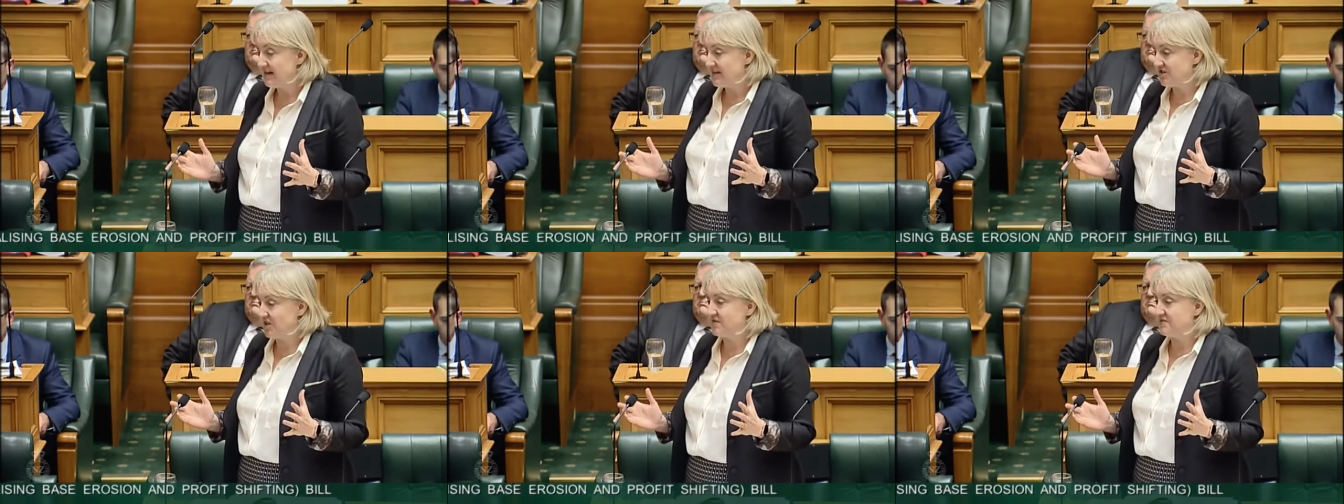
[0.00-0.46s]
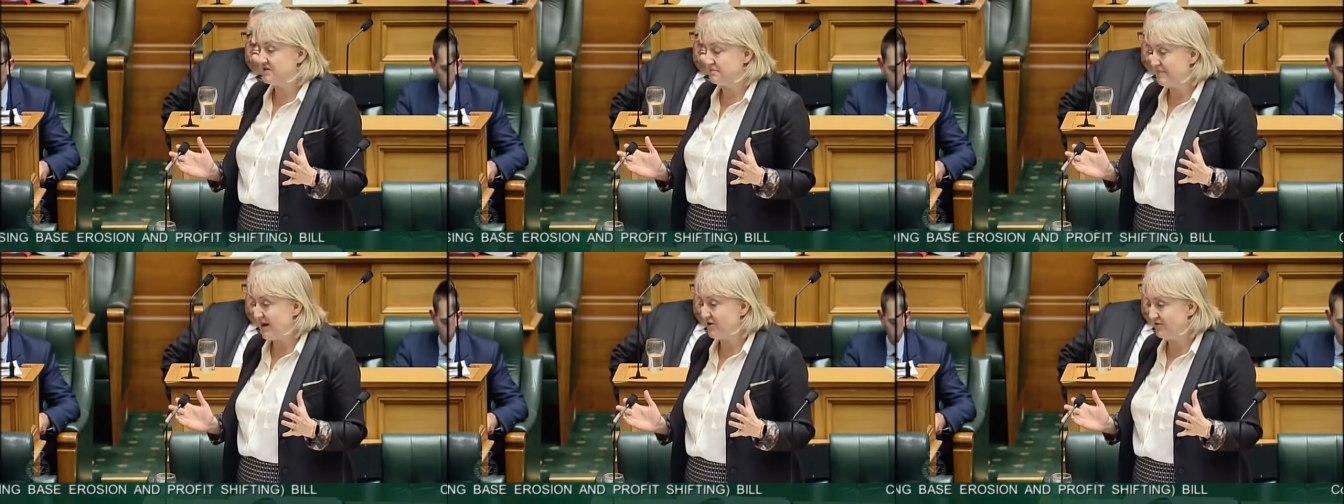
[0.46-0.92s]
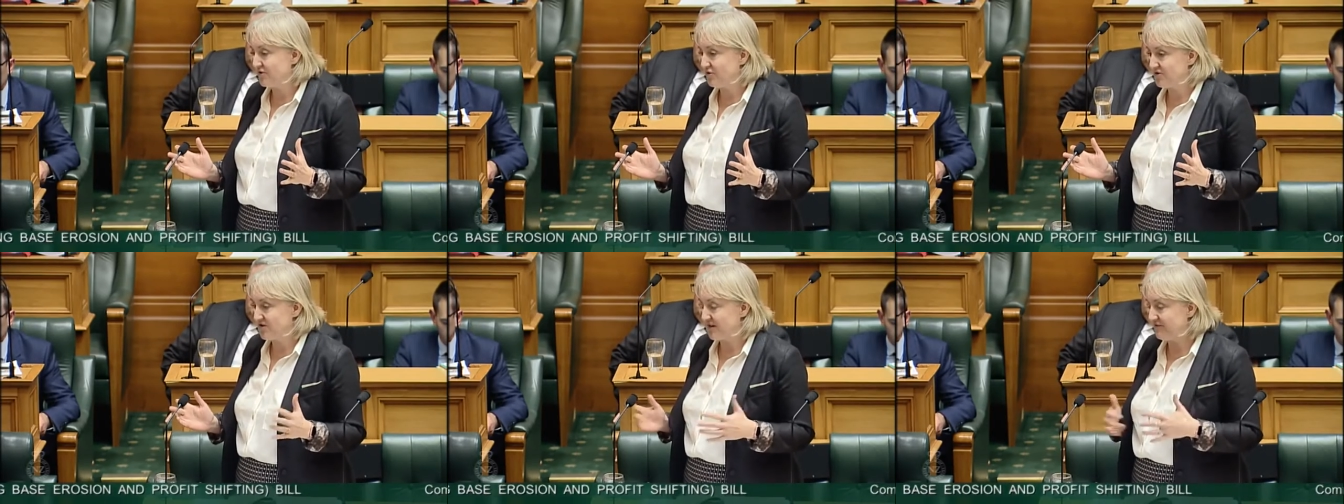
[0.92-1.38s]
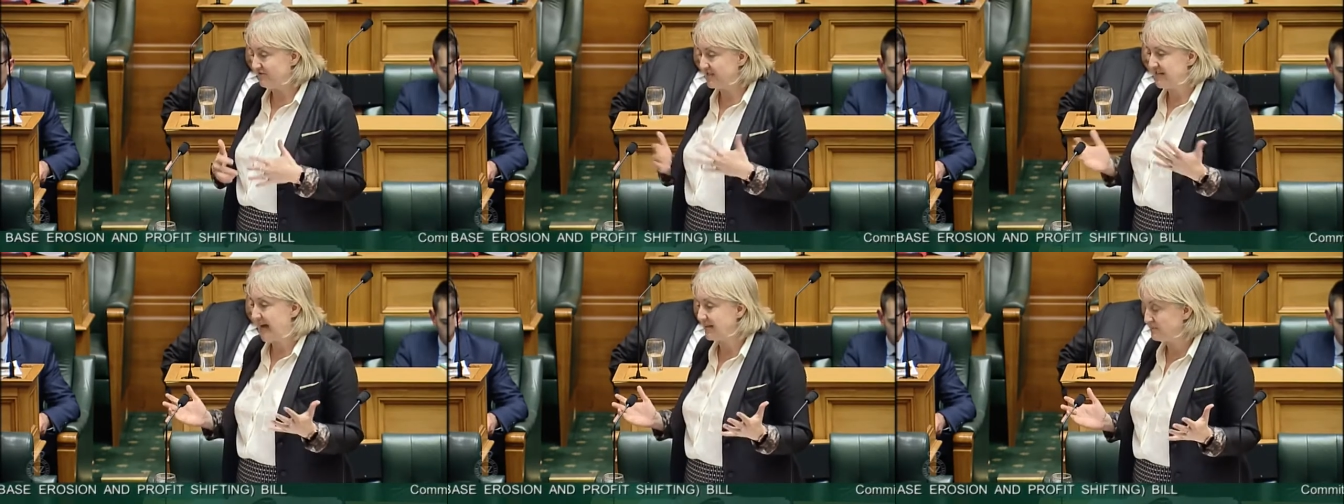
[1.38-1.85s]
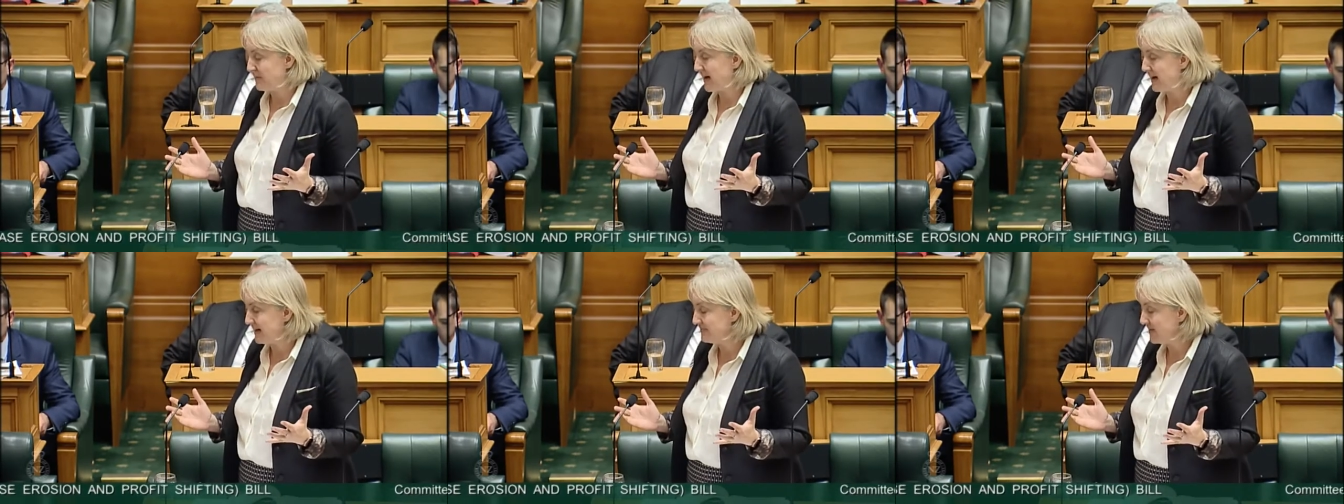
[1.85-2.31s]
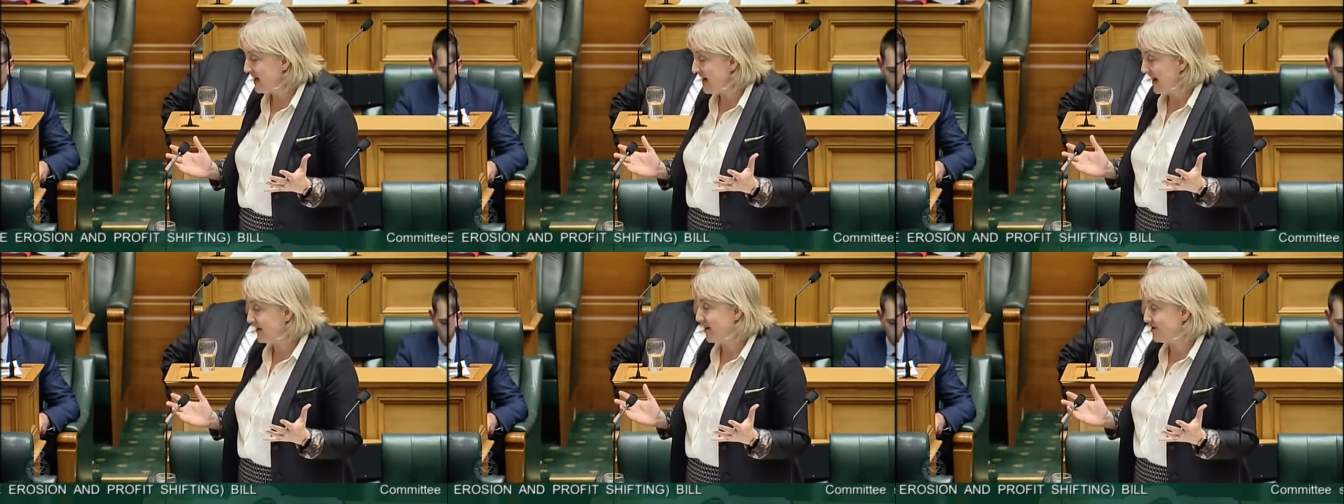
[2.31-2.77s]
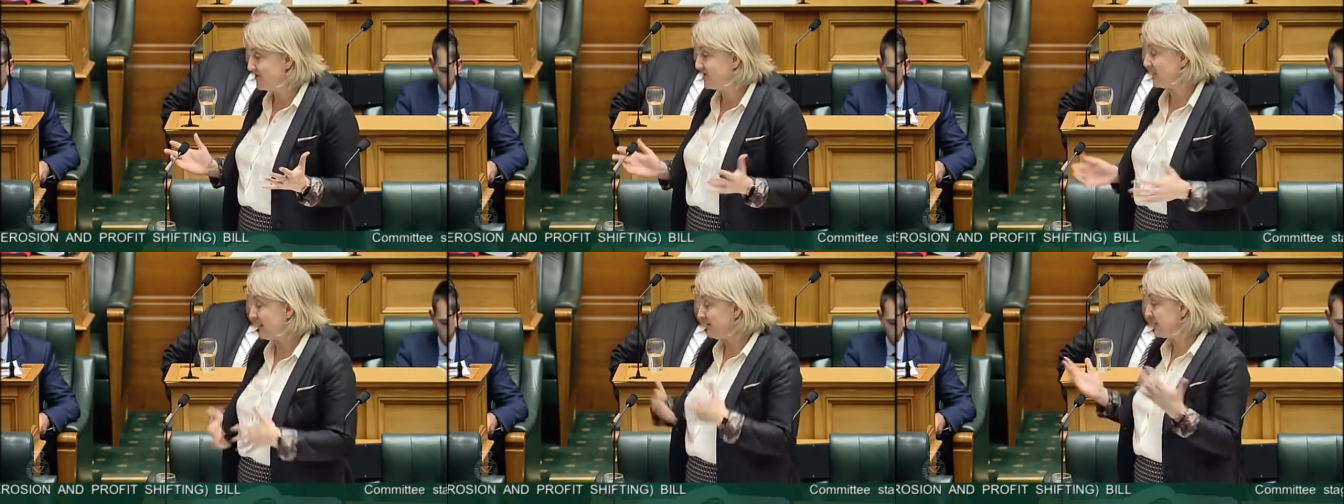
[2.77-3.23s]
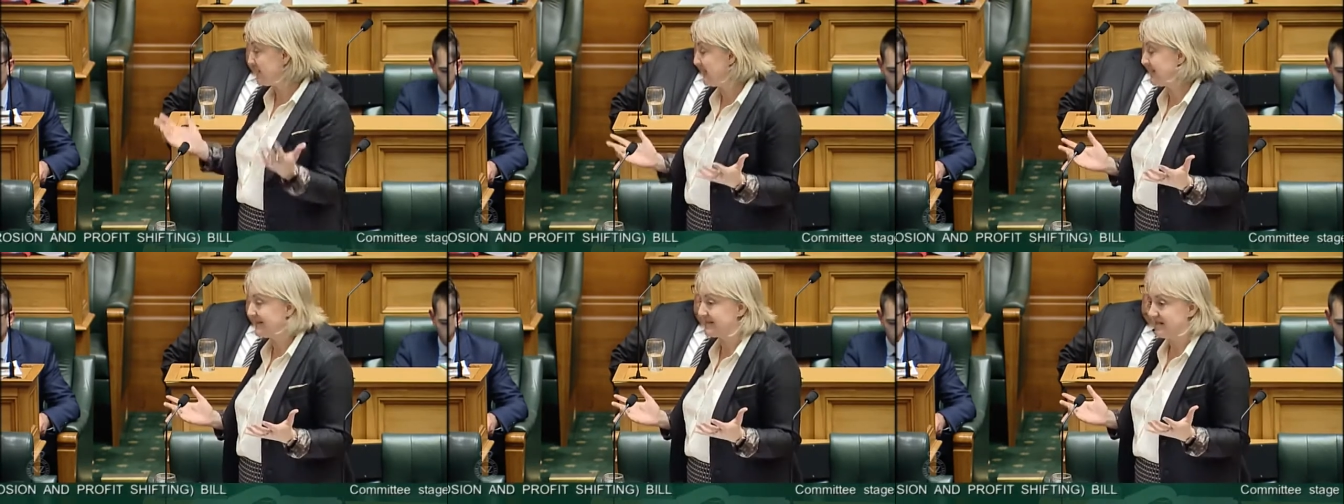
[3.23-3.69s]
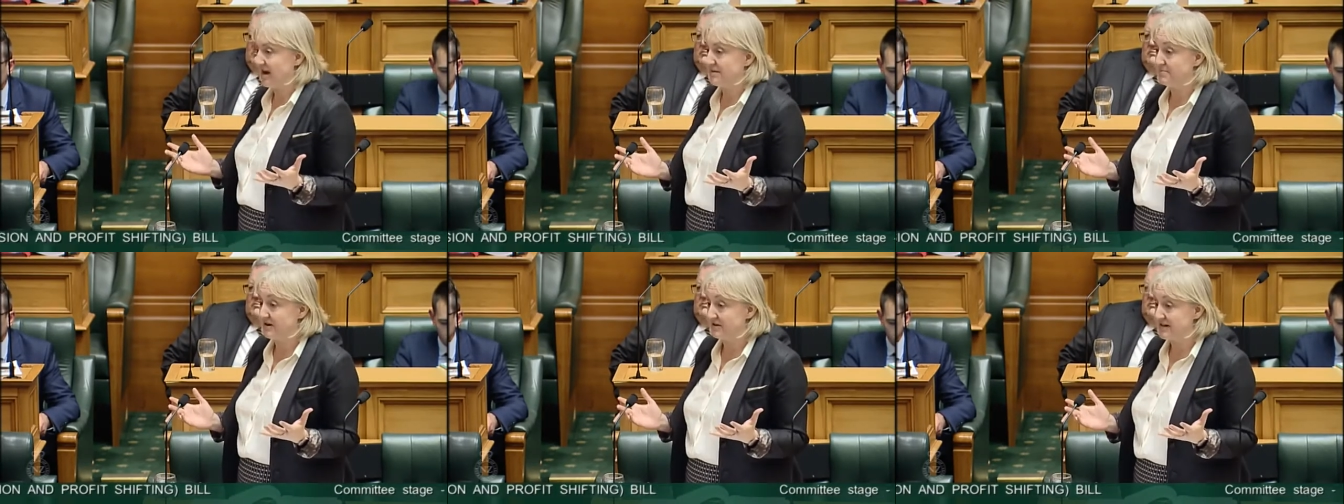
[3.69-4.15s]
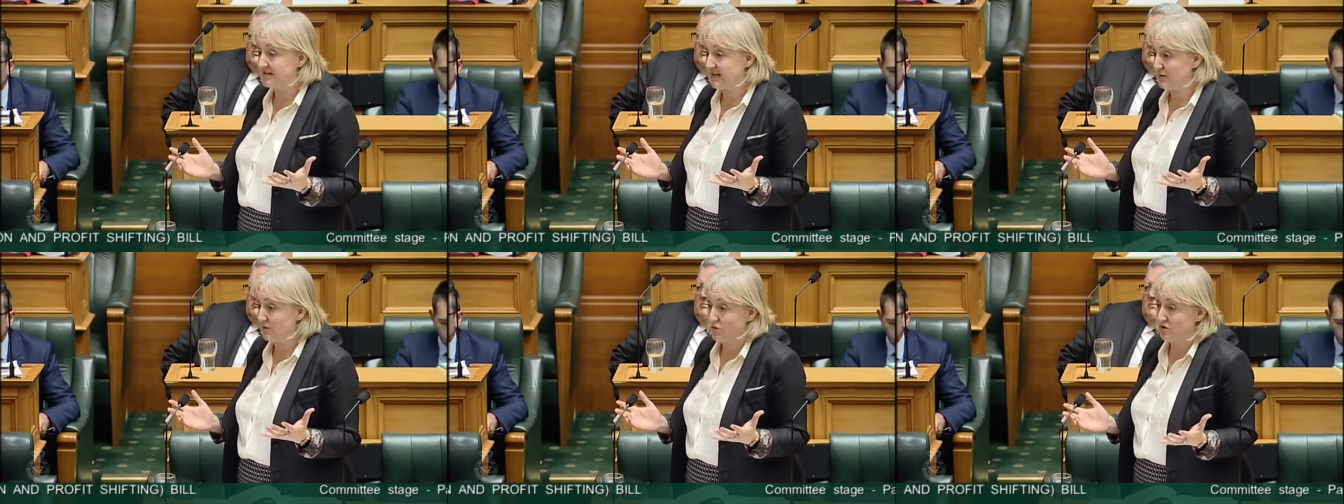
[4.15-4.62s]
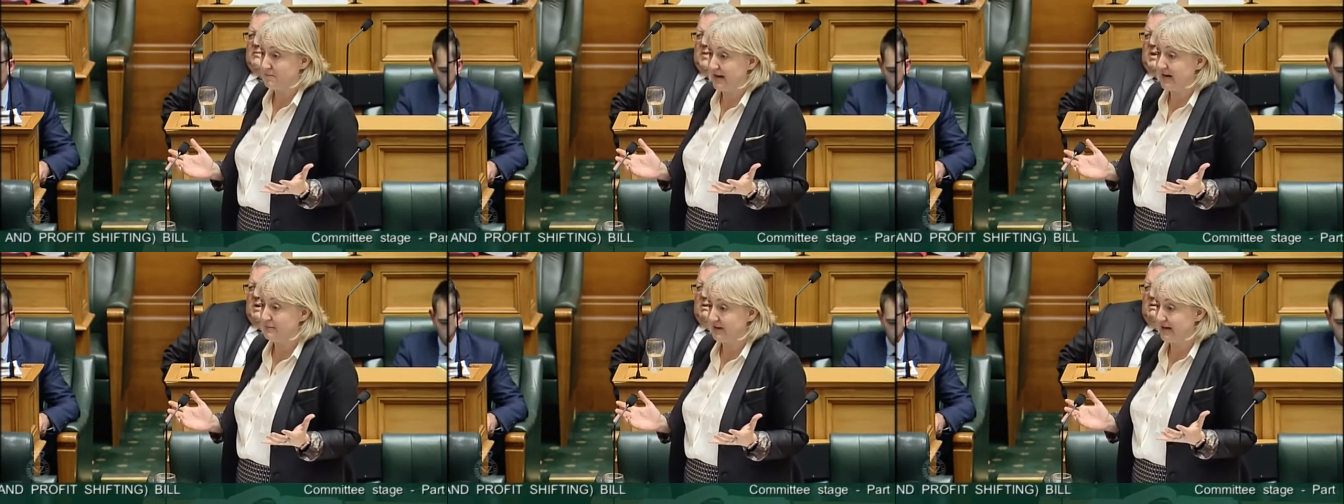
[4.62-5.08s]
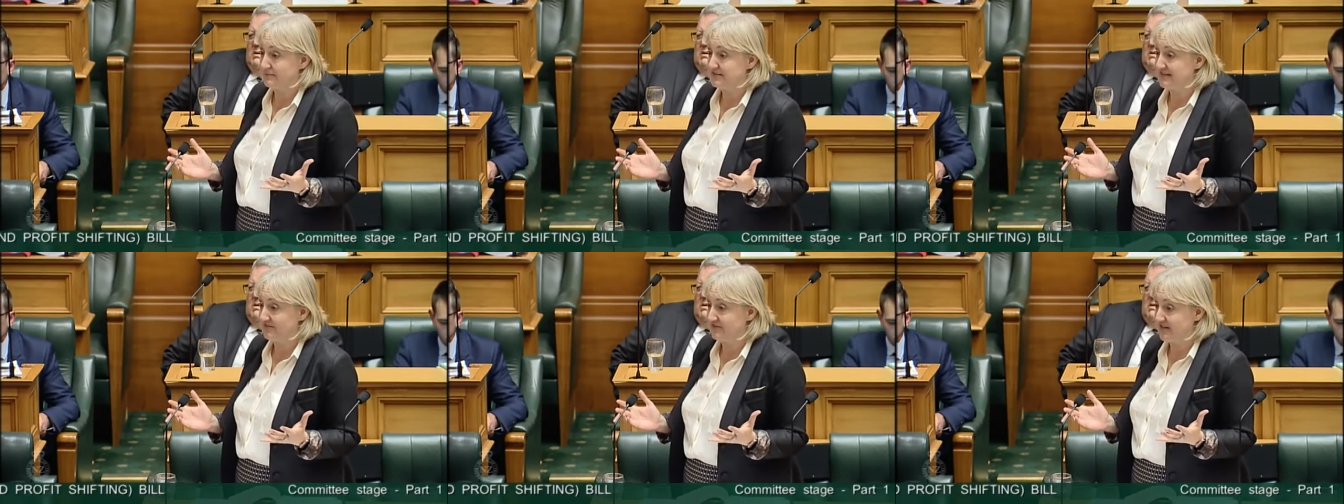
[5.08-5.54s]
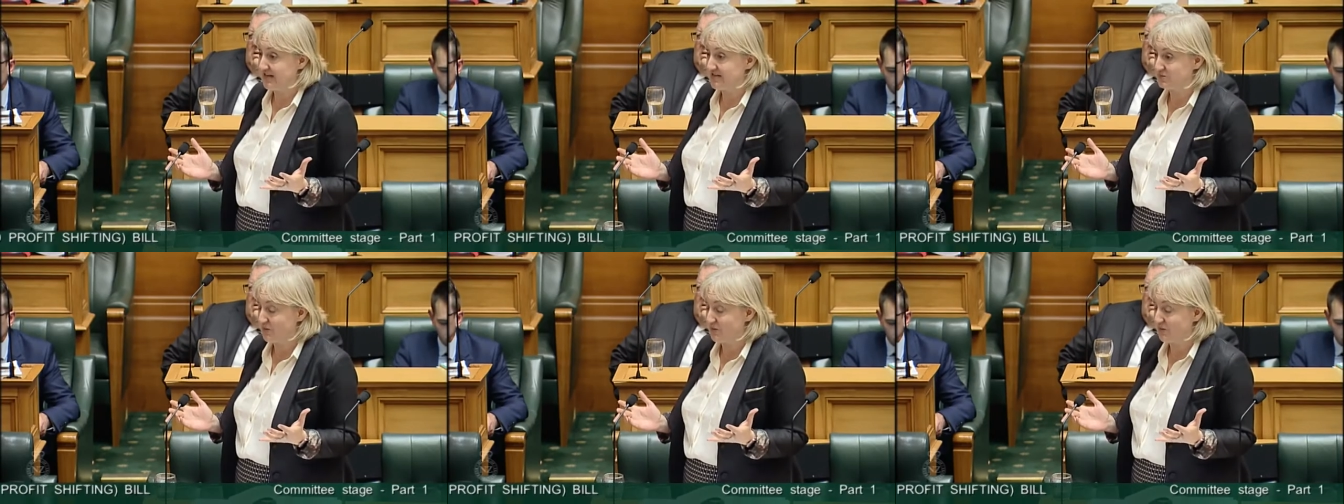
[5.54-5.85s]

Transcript: serve as a matter of course on every taxpayer and notice that they're extending the time period and it automatically becomes seven years.